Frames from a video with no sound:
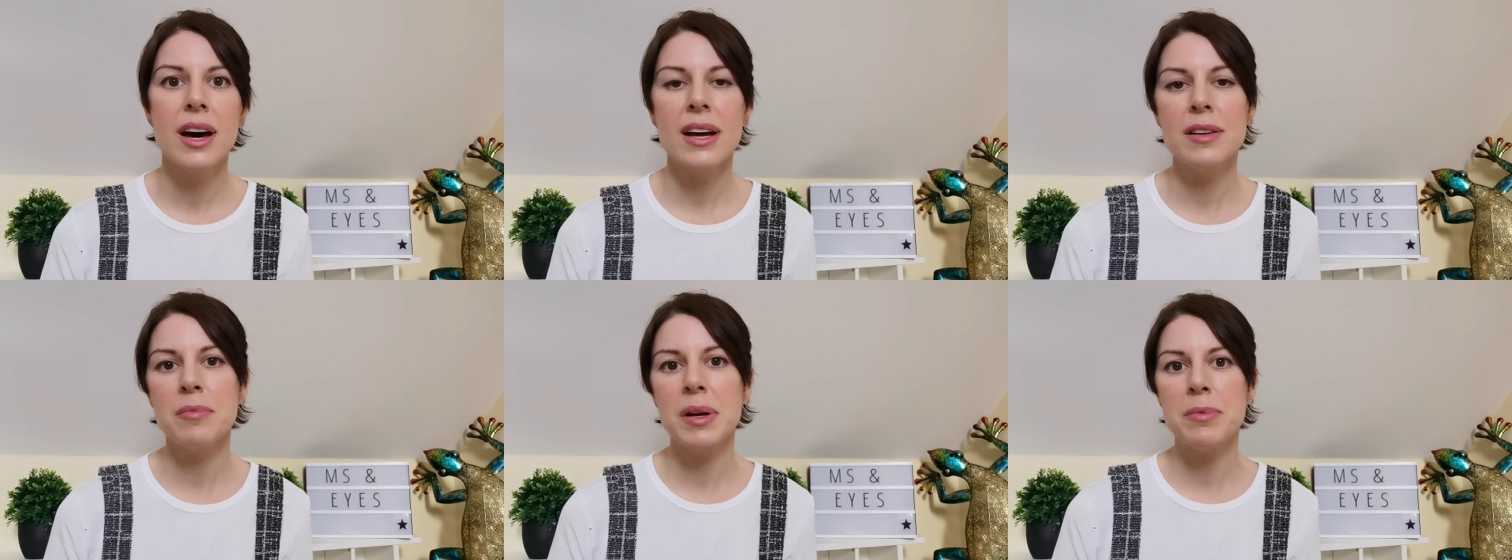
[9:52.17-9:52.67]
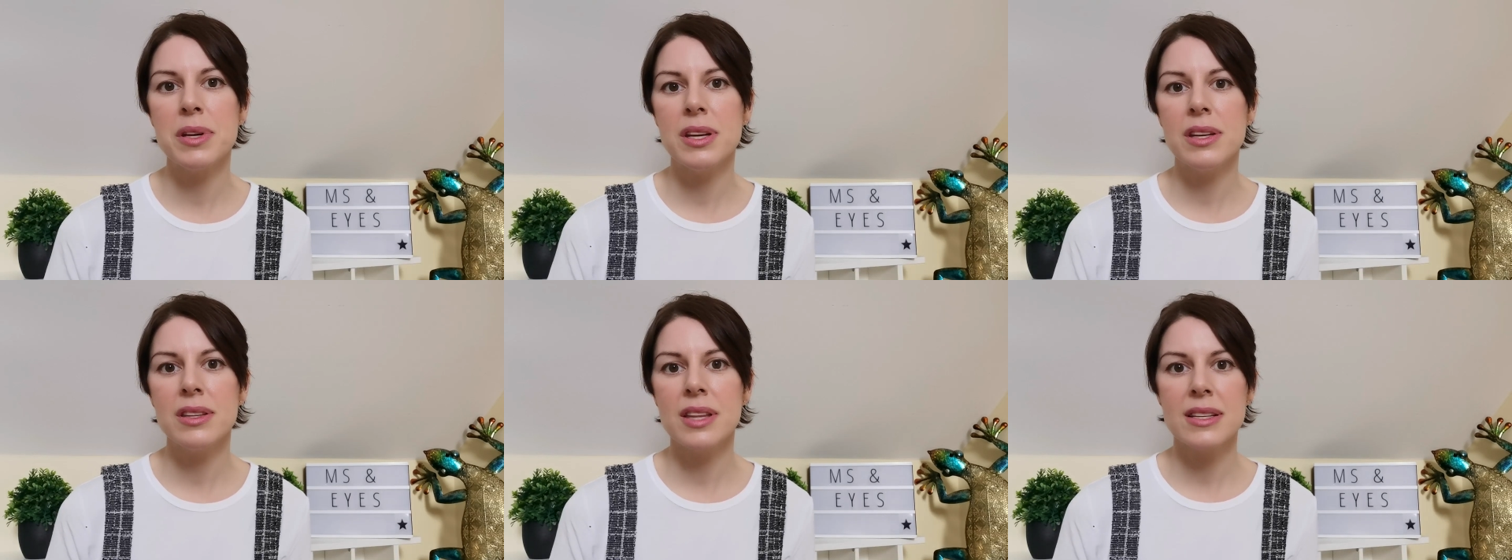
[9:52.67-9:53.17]
and
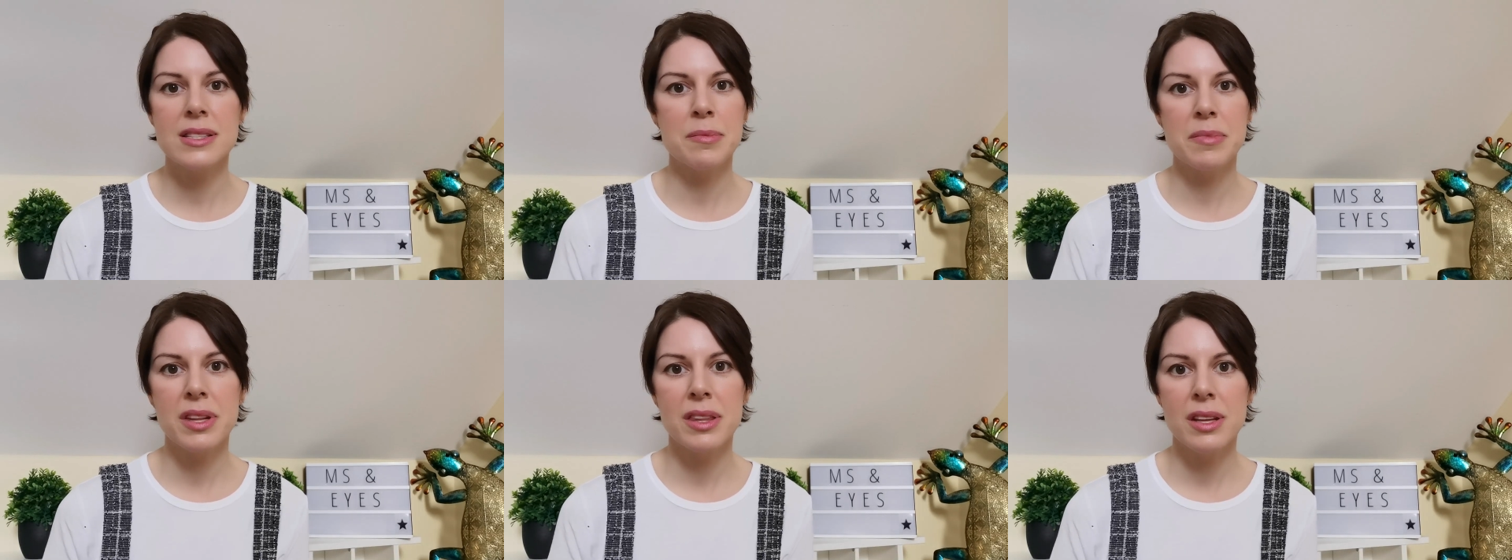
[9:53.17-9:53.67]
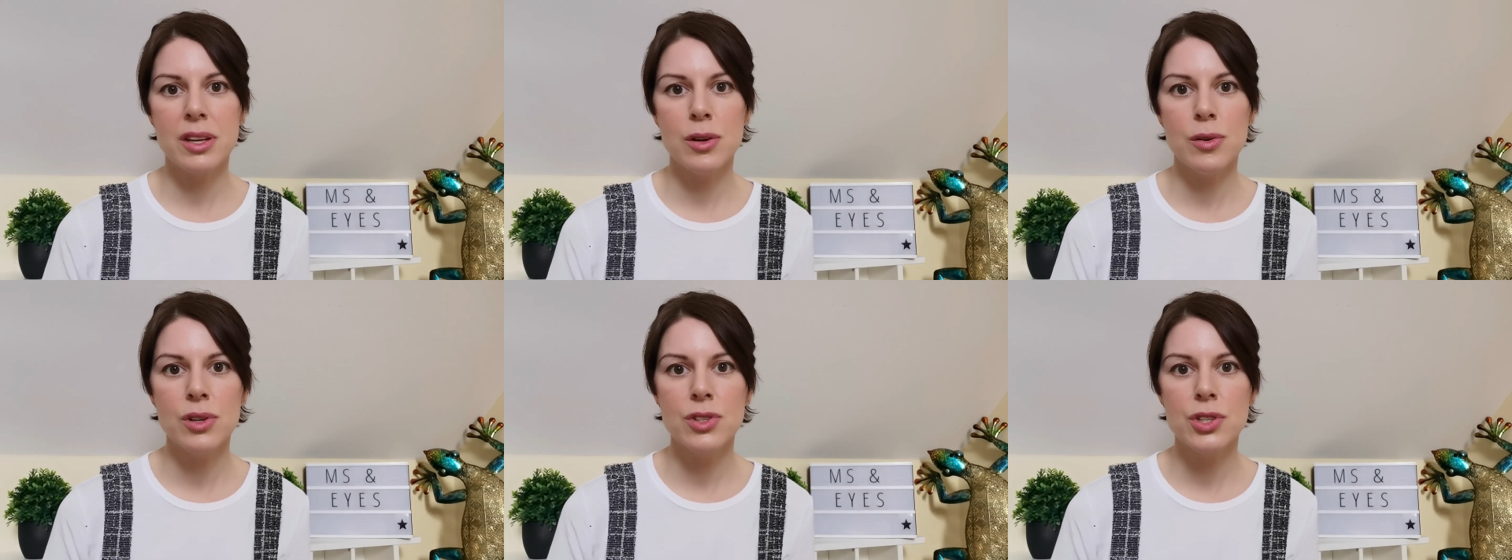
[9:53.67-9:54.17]
maybe that's something that
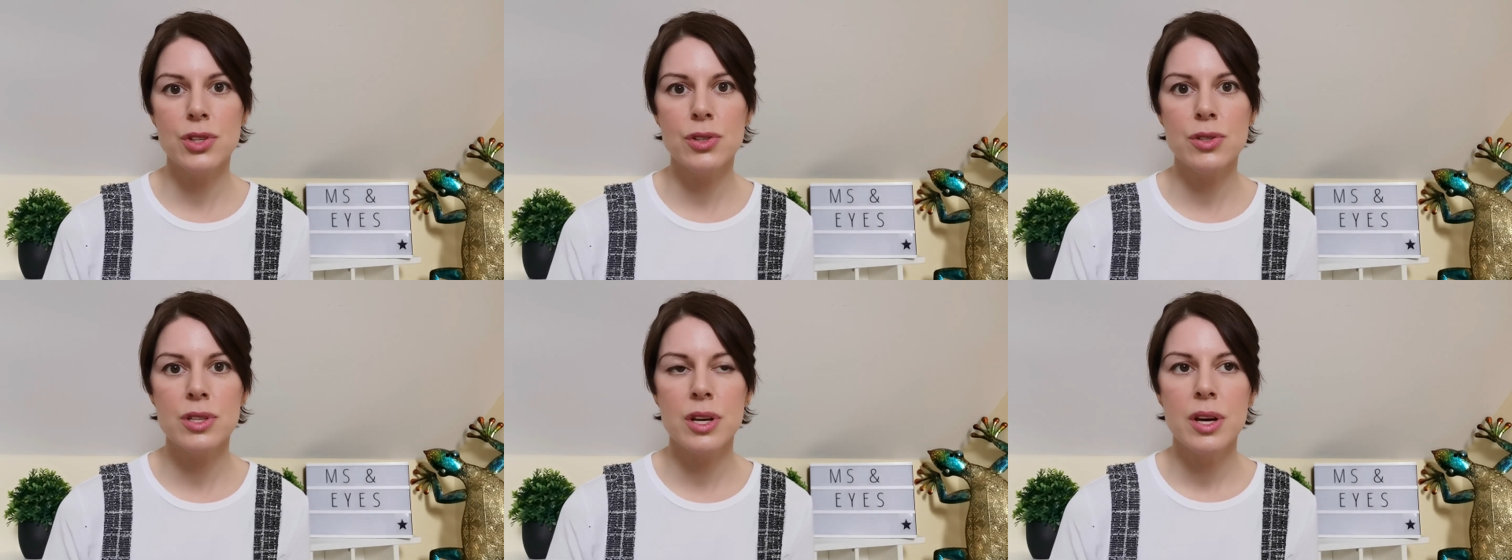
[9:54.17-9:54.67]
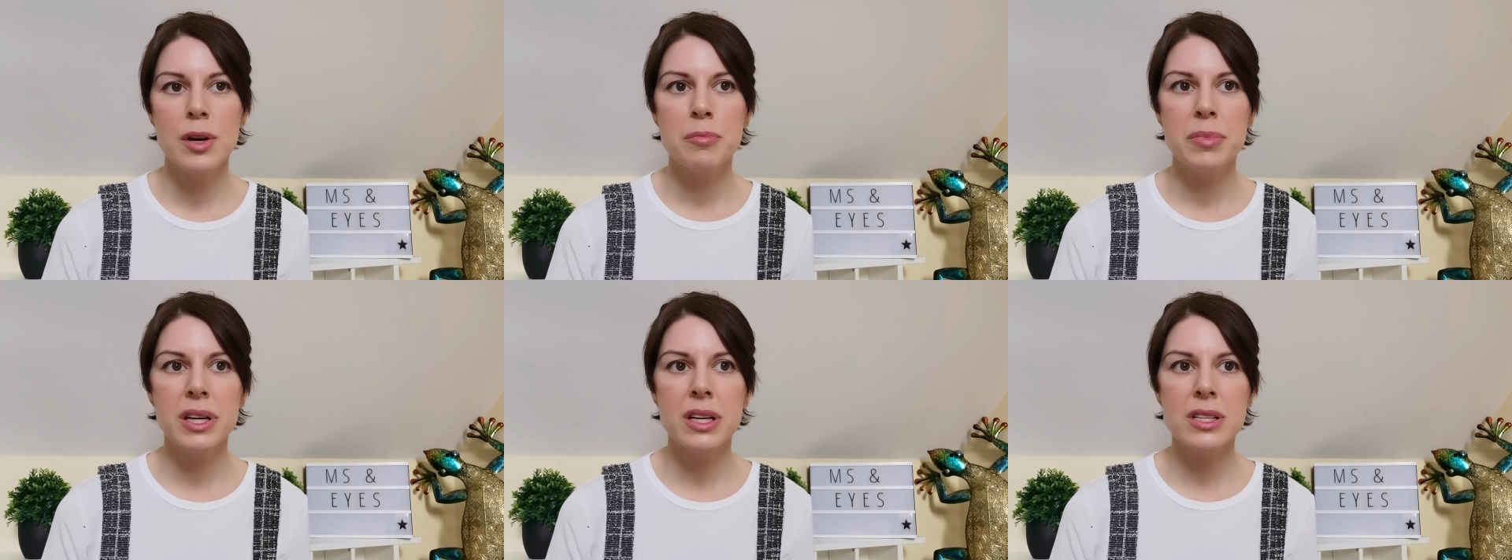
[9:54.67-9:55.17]
you could use,
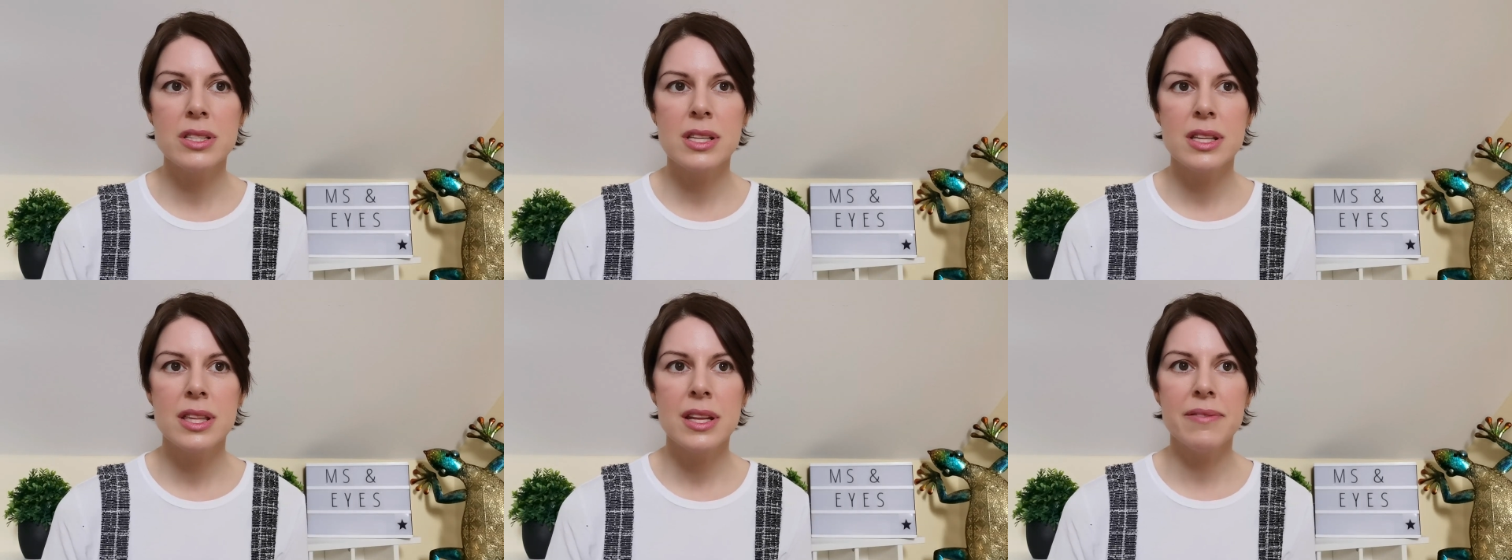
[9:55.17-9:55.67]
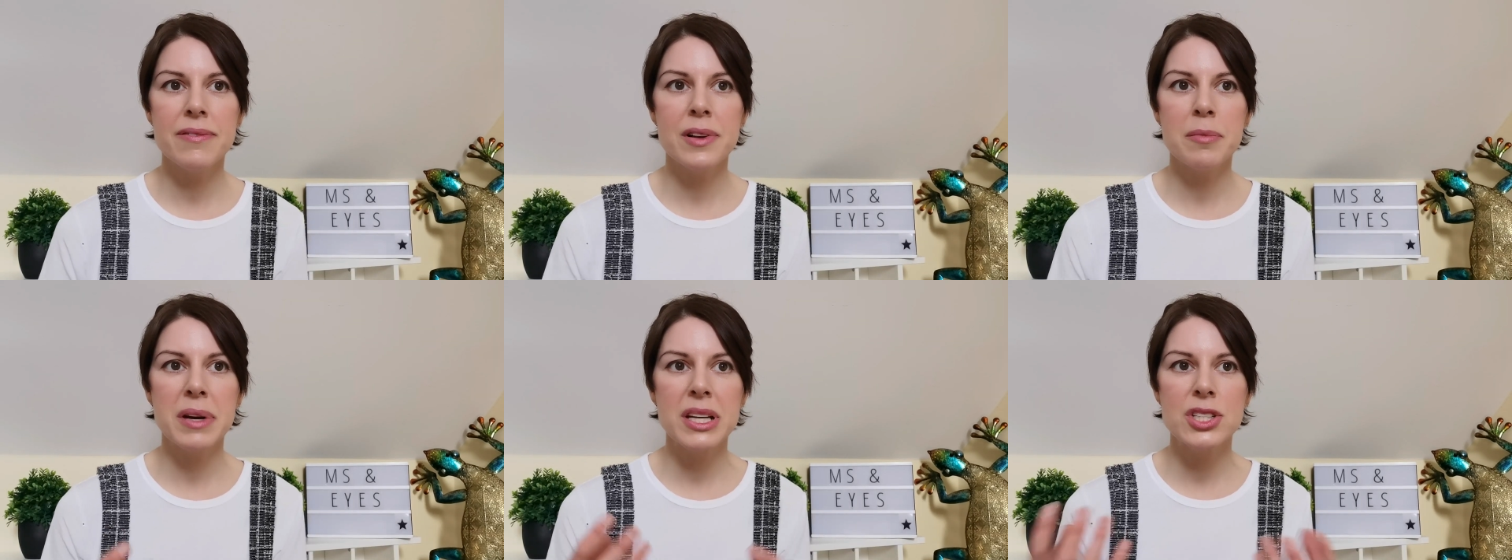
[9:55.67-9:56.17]
because the
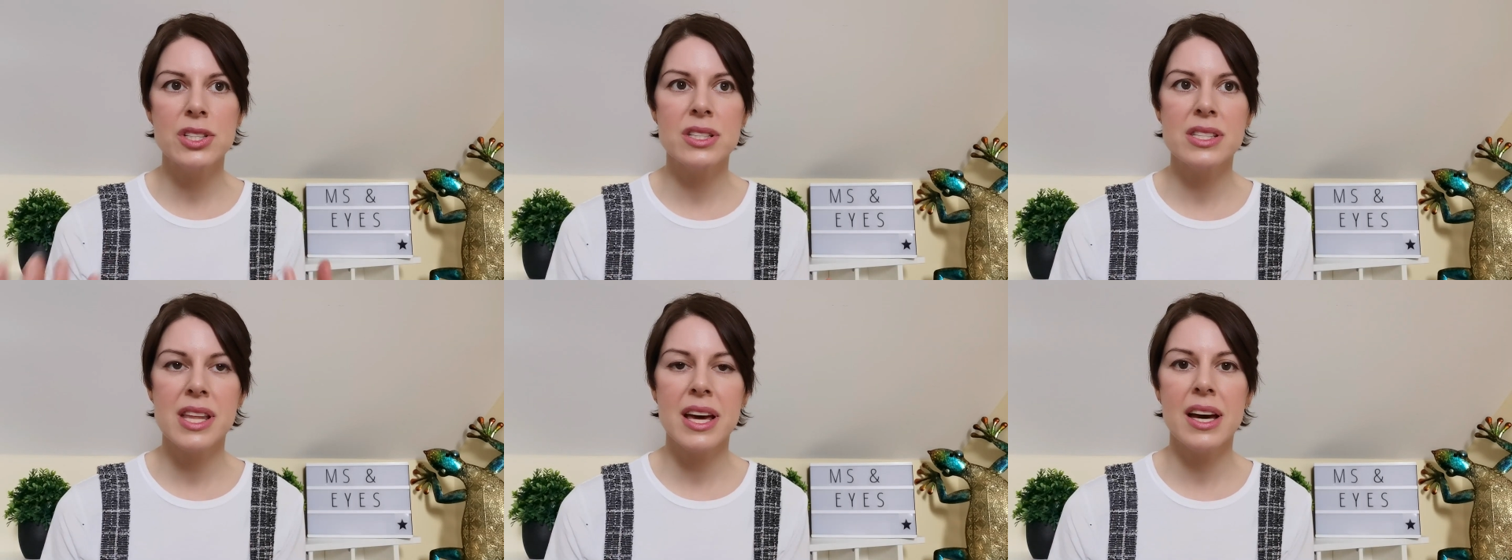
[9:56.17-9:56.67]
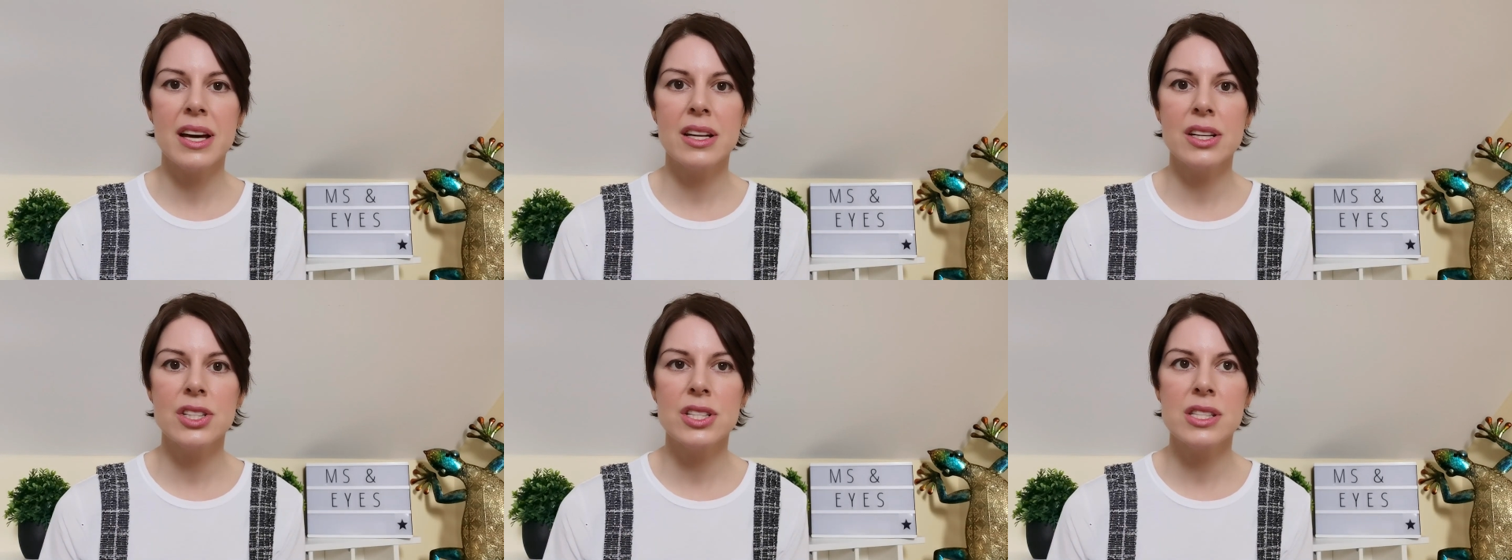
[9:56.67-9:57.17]
inflammation's there,
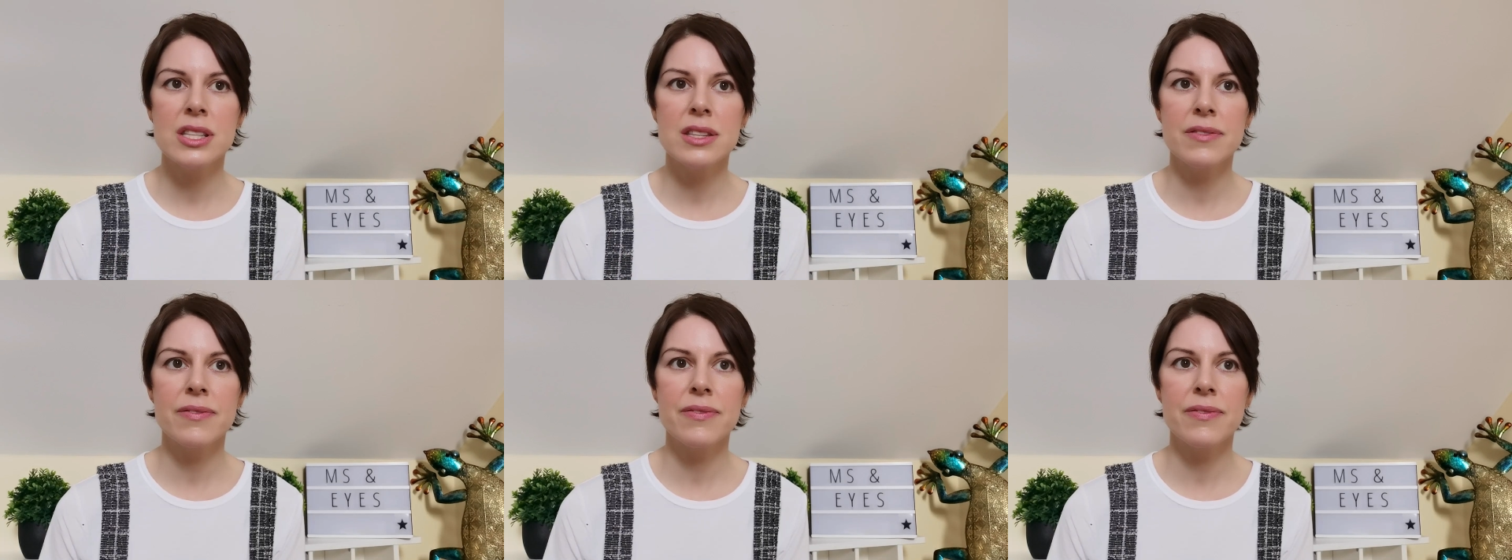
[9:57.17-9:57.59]
and I just